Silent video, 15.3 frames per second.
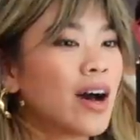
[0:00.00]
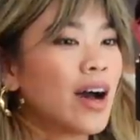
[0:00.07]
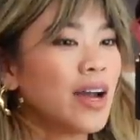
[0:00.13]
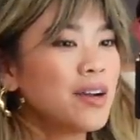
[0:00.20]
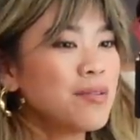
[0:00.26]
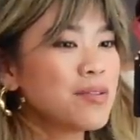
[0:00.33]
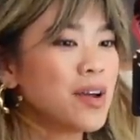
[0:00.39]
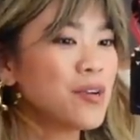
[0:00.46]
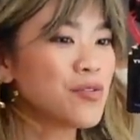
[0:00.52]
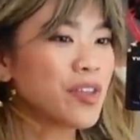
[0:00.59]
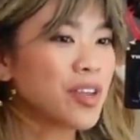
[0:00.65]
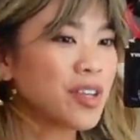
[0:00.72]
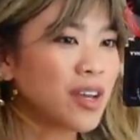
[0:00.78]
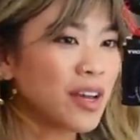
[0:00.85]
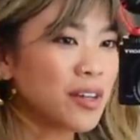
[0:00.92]
I don't know,
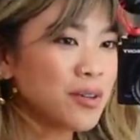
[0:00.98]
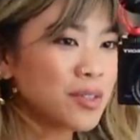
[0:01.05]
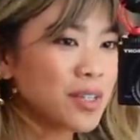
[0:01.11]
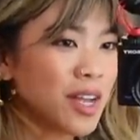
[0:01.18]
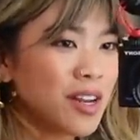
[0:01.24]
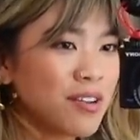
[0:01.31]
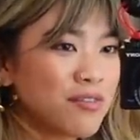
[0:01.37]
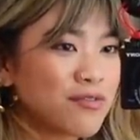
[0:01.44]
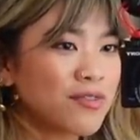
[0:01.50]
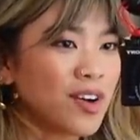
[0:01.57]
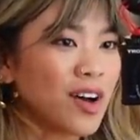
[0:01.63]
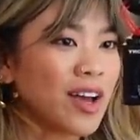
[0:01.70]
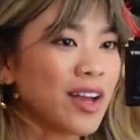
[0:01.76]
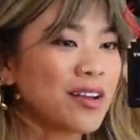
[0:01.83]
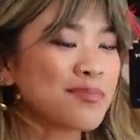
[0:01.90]
the yellow's kind of
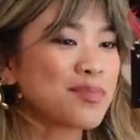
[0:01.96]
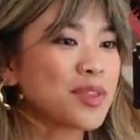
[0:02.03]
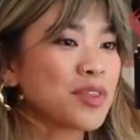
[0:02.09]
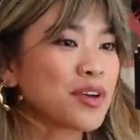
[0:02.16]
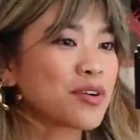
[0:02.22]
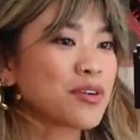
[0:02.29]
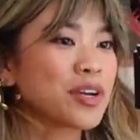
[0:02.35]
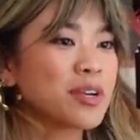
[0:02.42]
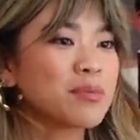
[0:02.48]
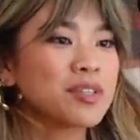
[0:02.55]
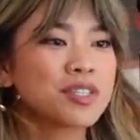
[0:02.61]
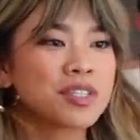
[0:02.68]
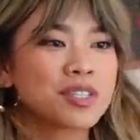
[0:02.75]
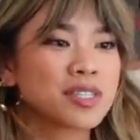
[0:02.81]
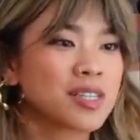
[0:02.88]
fun, but the cream
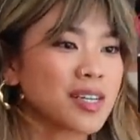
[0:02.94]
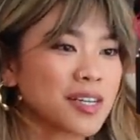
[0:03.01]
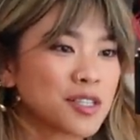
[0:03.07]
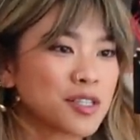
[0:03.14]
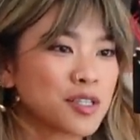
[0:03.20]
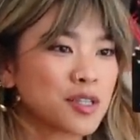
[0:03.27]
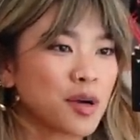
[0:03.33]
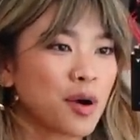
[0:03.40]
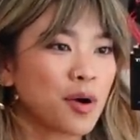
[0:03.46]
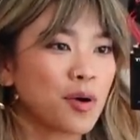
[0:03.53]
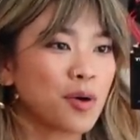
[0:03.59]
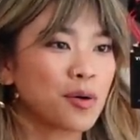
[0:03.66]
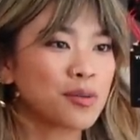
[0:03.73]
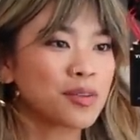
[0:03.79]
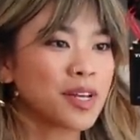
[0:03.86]
is just like
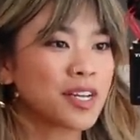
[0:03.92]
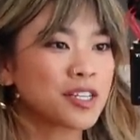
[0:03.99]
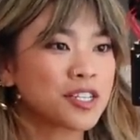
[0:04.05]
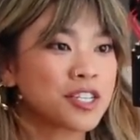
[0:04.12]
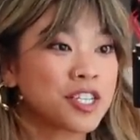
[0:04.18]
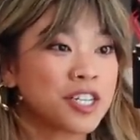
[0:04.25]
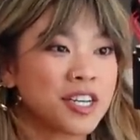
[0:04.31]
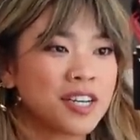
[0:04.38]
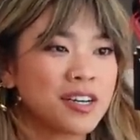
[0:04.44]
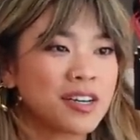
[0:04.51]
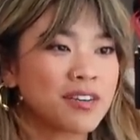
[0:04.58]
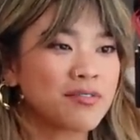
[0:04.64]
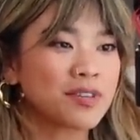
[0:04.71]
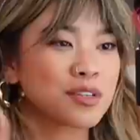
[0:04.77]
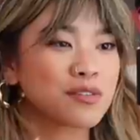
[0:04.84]
so like chic.
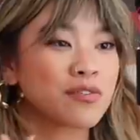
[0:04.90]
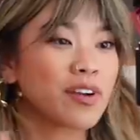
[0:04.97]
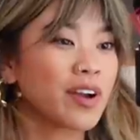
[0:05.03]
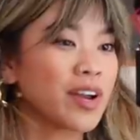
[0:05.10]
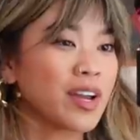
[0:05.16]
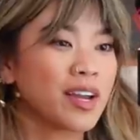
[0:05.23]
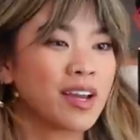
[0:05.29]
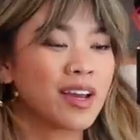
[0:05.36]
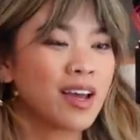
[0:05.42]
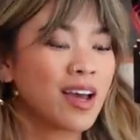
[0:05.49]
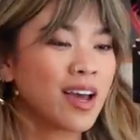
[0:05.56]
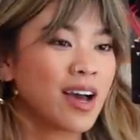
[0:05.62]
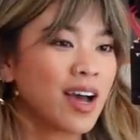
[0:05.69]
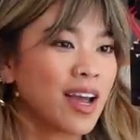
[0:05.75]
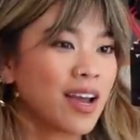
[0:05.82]
It feels very,
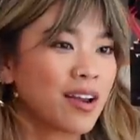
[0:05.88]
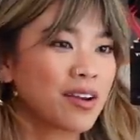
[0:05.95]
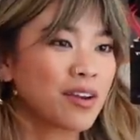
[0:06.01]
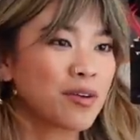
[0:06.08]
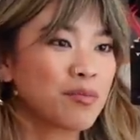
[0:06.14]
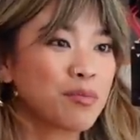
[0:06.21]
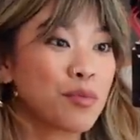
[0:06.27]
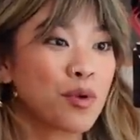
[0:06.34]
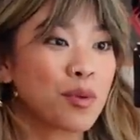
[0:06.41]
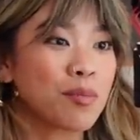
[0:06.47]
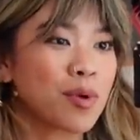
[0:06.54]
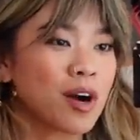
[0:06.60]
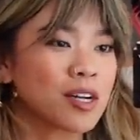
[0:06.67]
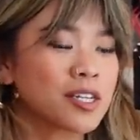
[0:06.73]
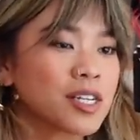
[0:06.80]
I don't know, more
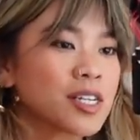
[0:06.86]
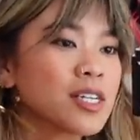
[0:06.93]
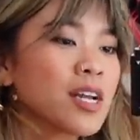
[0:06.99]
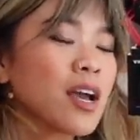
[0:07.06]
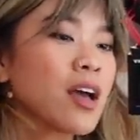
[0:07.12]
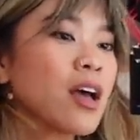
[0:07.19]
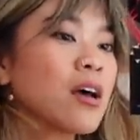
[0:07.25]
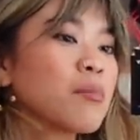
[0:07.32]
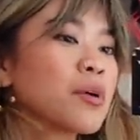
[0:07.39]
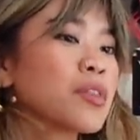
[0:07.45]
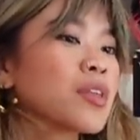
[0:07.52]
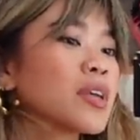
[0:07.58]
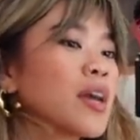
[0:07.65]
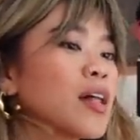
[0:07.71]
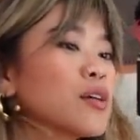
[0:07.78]
modern. But
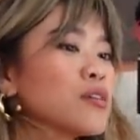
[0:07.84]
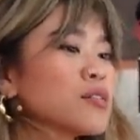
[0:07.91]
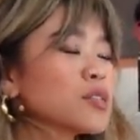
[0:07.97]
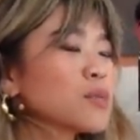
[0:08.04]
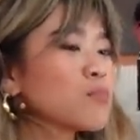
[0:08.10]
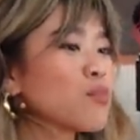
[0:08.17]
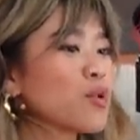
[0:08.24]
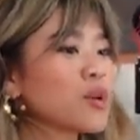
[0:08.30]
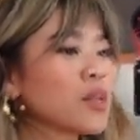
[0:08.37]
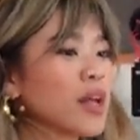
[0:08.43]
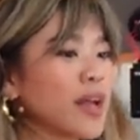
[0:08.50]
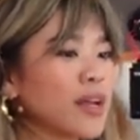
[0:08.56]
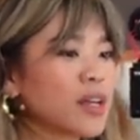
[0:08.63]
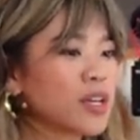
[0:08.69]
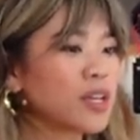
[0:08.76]
the yellow's more
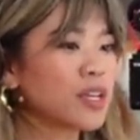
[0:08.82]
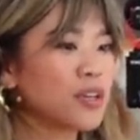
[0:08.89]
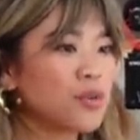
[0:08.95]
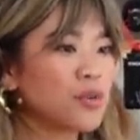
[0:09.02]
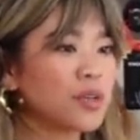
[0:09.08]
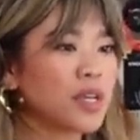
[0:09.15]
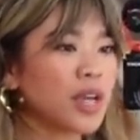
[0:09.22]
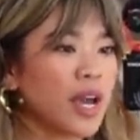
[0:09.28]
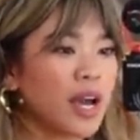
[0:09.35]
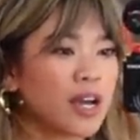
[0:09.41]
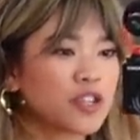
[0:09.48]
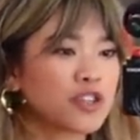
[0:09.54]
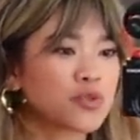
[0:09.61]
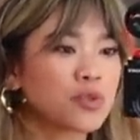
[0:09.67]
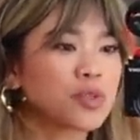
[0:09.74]
like cute and
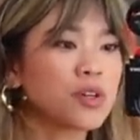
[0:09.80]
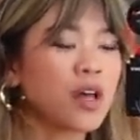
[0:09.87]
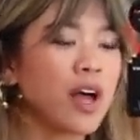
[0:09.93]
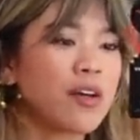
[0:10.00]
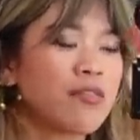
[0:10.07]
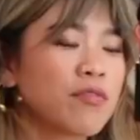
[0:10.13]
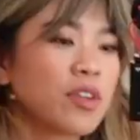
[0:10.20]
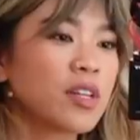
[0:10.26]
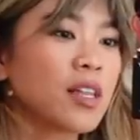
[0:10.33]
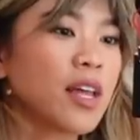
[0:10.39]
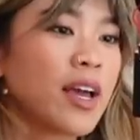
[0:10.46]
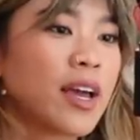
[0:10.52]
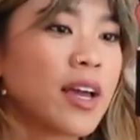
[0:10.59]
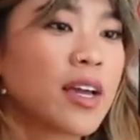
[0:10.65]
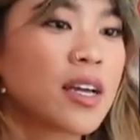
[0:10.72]
casual. I feel
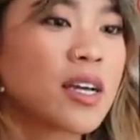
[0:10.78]
like